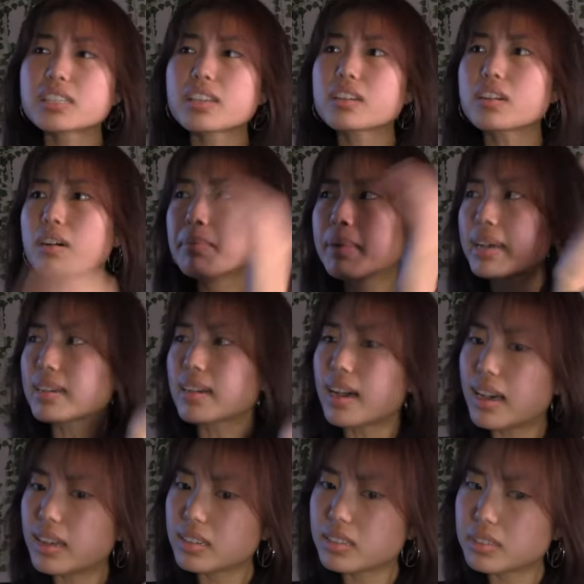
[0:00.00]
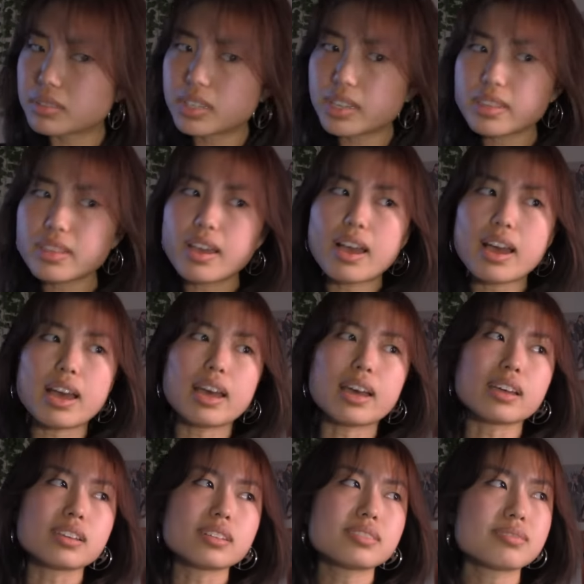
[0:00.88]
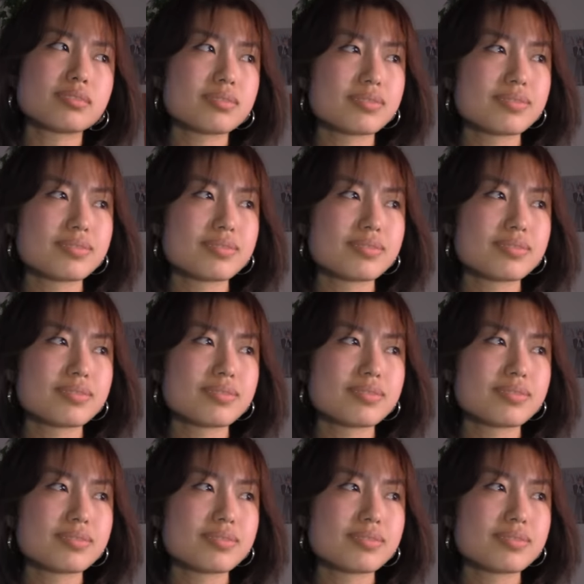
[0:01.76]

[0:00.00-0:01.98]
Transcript: like, oh my god, who did that?